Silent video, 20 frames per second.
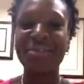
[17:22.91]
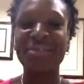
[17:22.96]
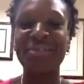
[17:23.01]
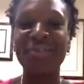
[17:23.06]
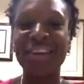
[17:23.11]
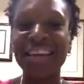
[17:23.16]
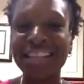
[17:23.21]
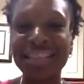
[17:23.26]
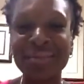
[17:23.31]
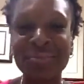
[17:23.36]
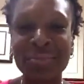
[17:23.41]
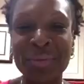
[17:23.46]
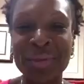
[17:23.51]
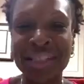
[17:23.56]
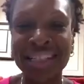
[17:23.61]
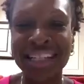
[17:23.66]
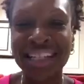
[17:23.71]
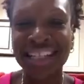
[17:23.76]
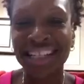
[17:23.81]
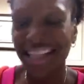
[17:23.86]

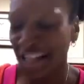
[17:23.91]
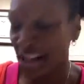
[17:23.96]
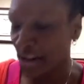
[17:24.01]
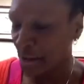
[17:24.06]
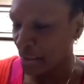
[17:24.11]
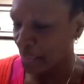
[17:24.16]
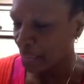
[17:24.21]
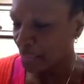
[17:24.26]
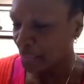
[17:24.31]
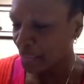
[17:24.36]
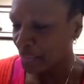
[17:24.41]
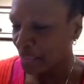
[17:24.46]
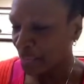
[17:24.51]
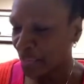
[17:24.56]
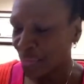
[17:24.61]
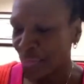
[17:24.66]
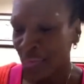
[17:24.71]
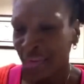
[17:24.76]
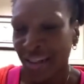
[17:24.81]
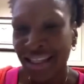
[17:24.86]
Facebook.
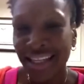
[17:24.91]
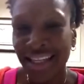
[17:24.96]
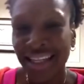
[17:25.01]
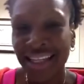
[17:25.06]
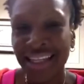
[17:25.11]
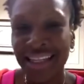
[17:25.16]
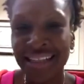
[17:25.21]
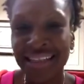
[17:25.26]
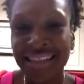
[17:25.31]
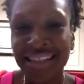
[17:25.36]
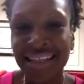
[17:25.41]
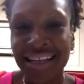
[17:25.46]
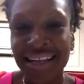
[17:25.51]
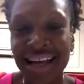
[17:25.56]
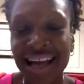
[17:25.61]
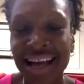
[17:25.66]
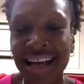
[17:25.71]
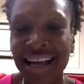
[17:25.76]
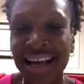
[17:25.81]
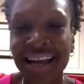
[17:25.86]
And
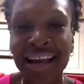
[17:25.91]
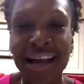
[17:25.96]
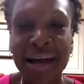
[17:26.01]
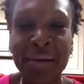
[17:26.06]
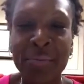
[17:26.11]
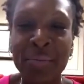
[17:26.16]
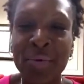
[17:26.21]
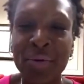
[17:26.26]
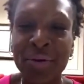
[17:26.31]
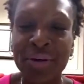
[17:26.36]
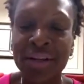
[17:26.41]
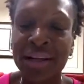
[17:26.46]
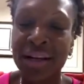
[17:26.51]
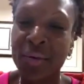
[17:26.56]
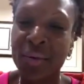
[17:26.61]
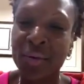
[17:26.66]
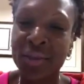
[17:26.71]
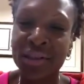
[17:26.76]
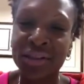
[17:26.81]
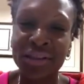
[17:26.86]
I got a lot more that I
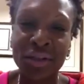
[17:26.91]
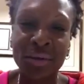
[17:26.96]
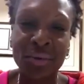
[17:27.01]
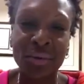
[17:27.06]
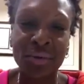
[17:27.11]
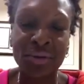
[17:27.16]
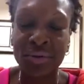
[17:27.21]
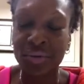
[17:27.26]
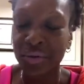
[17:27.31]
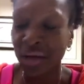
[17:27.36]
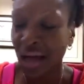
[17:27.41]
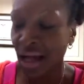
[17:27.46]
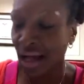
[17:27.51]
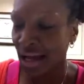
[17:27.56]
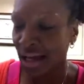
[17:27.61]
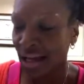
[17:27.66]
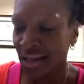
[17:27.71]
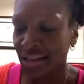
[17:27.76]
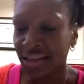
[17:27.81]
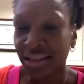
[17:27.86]
want to share with you
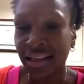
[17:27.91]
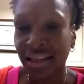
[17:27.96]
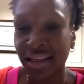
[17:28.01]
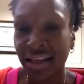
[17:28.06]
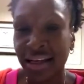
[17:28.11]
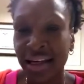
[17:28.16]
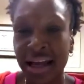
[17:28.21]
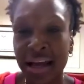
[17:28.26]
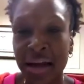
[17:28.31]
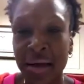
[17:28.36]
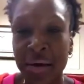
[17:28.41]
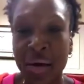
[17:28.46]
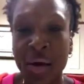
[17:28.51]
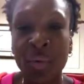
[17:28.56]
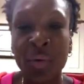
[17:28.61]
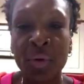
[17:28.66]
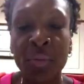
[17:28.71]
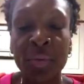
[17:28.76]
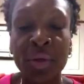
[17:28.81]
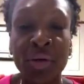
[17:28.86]
guys, and I
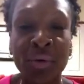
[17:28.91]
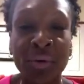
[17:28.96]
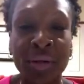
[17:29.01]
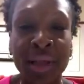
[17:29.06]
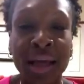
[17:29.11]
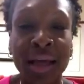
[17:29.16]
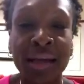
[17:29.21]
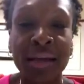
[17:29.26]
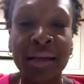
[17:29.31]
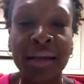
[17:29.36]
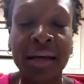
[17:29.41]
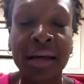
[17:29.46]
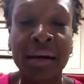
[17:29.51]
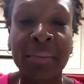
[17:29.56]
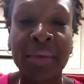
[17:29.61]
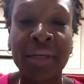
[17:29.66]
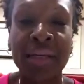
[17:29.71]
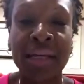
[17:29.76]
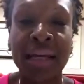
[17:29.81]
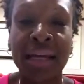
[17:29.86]
will be doing that in the
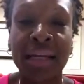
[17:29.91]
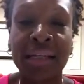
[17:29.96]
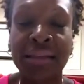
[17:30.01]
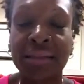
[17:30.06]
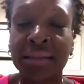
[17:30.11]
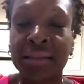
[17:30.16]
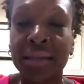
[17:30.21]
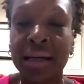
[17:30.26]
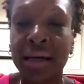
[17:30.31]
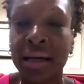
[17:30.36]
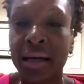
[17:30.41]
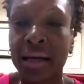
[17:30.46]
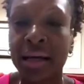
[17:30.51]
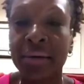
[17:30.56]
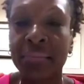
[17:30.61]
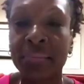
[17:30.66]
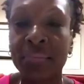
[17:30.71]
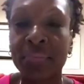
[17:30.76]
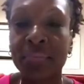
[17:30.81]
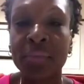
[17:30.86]
coming days.
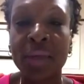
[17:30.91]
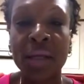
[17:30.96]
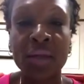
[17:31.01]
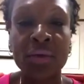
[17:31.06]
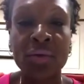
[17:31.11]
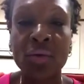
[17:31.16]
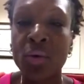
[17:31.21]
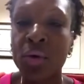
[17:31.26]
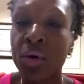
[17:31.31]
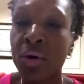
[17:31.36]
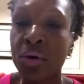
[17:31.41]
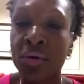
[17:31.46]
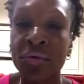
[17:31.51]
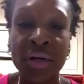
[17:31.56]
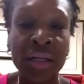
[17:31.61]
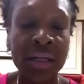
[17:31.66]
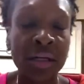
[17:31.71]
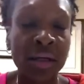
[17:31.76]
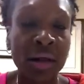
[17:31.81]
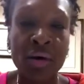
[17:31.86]
You
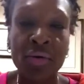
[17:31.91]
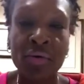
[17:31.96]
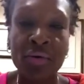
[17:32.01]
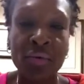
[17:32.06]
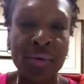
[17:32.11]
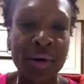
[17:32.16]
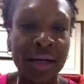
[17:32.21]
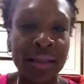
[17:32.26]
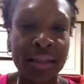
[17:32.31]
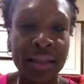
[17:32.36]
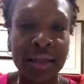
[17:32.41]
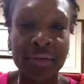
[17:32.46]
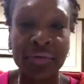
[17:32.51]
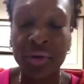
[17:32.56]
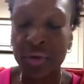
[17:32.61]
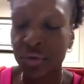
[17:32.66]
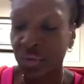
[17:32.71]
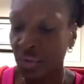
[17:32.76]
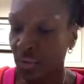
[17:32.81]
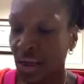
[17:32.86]
already know I love
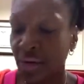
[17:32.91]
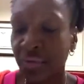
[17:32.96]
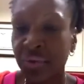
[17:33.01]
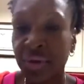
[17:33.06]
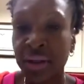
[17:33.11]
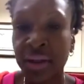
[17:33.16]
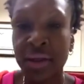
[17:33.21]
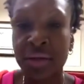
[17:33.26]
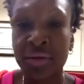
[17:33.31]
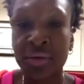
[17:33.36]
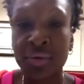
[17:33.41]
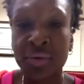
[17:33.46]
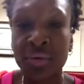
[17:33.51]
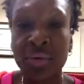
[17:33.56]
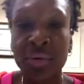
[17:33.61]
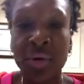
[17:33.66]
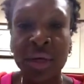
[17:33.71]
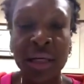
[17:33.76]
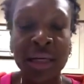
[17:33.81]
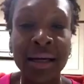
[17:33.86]
you. I really
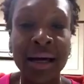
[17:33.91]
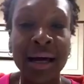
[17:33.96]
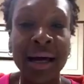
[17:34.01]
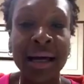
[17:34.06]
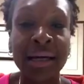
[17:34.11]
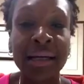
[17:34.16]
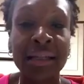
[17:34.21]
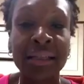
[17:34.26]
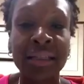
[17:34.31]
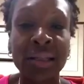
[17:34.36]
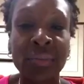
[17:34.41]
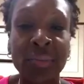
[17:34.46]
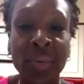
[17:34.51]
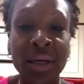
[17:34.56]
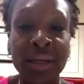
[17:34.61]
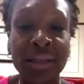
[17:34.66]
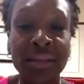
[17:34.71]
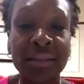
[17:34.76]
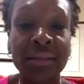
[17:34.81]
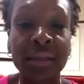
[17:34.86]
do. Ike
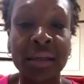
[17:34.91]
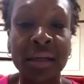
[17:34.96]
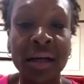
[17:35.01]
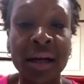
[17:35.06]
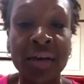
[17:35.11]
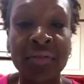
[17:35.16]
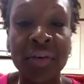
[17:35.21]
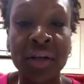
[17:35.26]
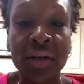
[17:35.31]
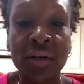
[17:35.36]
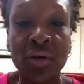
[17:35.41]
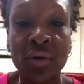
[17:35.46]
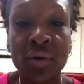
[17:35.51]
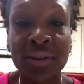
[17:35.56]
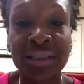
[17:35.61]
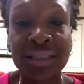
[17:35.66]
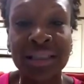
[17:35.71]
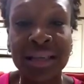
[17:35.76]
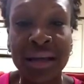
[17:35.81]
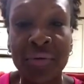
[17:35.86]
speaks. Govern
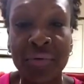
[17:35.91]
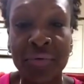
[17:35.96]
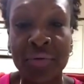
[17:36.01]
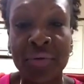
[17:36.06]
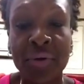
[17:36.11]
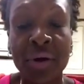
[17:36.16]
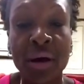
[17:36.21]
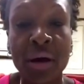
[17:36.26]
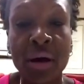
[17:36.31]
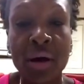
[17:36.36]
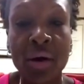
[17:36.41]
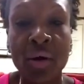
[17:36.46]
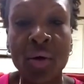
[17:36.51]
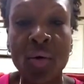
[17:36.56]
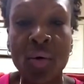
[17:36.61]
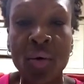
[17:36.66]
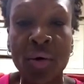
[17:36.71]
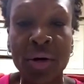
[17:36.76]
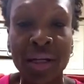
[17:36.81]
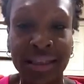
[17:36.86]
yourself
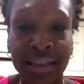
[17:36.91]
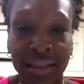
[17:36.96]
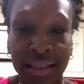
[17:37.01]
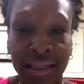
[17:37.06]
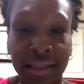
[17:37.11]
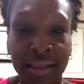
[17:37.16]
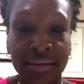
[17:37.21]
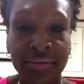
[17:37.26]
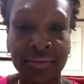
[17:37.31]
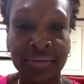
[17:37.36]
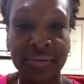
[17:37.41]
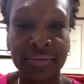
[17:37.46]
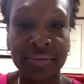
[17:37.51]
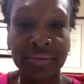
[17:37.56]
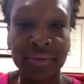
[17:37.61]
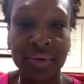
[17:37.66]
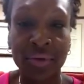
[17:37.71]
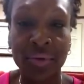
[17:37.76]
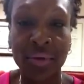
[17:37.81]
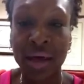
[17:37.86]
accordingly.
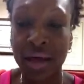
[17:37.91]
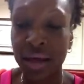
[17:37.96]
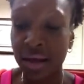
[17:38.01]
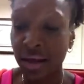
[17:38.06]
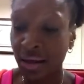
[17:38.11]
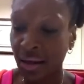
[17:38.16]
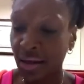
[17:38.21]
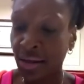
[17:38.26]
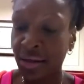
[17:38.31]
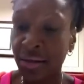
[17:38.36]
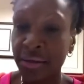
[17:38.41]
Okay?